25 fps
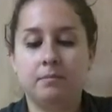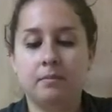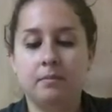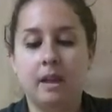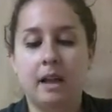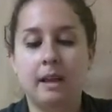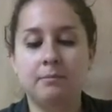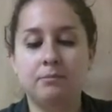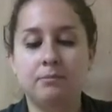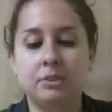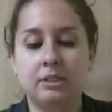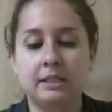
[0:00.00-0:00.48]

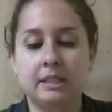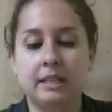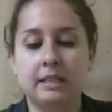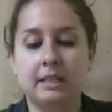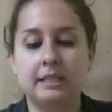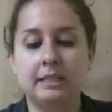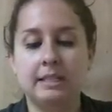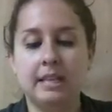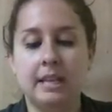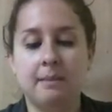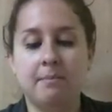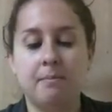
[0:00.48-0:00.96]
I'm just
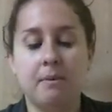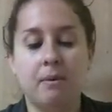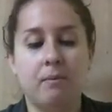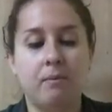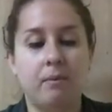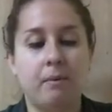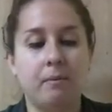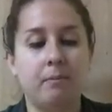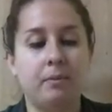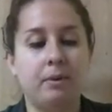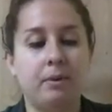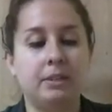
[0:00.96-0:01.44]
going to tape it
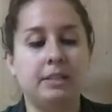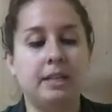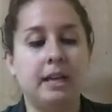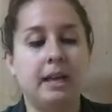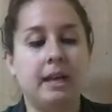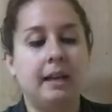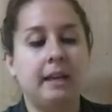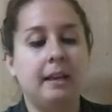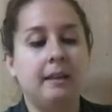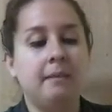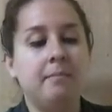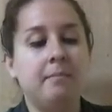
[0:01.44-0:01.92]
one more
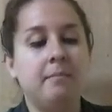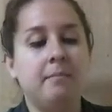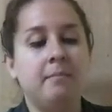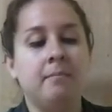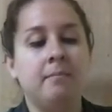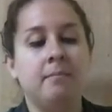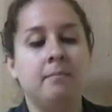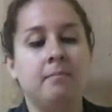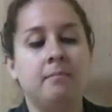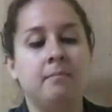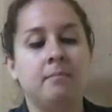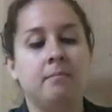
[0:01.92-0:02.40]
time
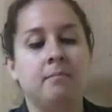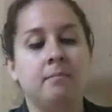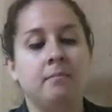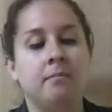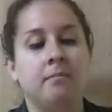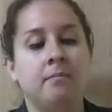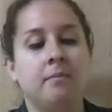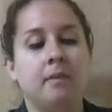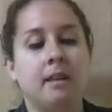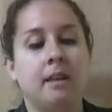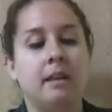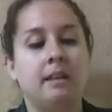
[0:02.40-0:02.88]

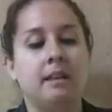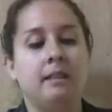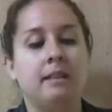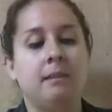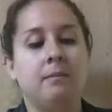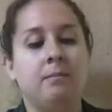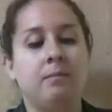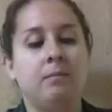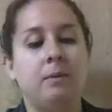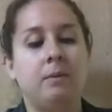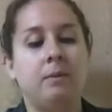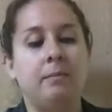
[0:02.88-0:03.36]
and
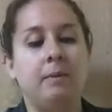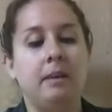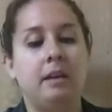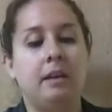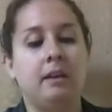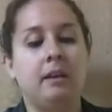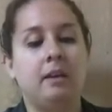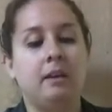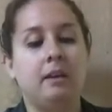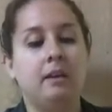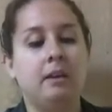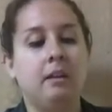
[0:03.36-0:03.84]
then we'll be
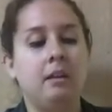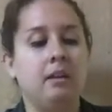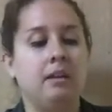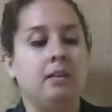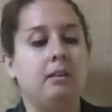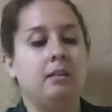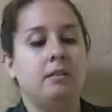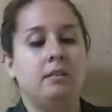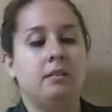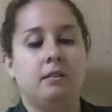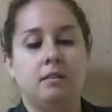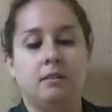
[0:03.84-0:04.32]
good
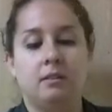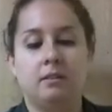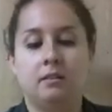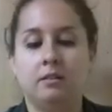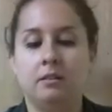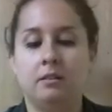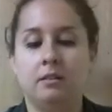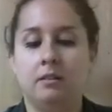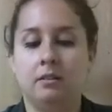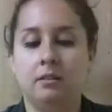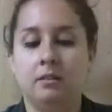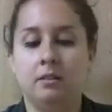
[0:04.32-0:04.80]

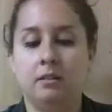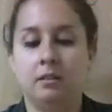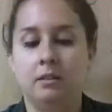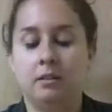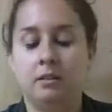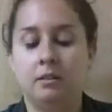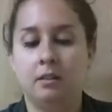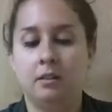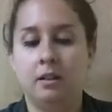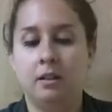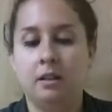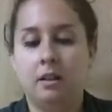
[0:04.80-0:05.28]

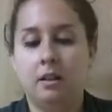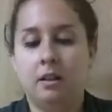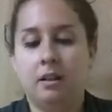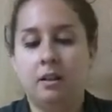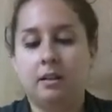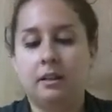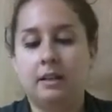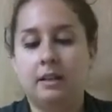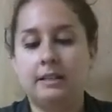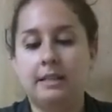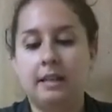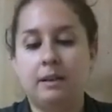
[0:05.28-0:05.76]

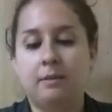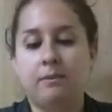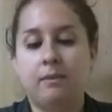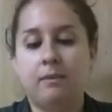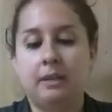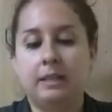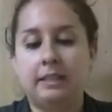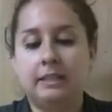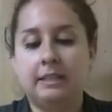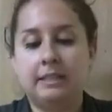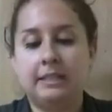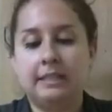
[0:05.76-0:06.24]
because I
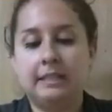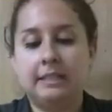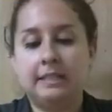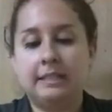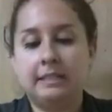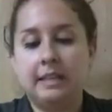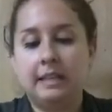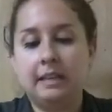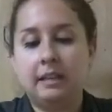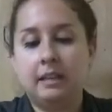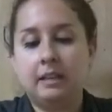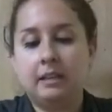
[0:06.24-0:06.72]
want it to
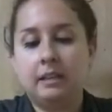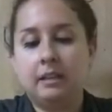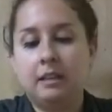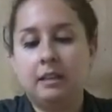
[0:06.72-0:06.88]
stick.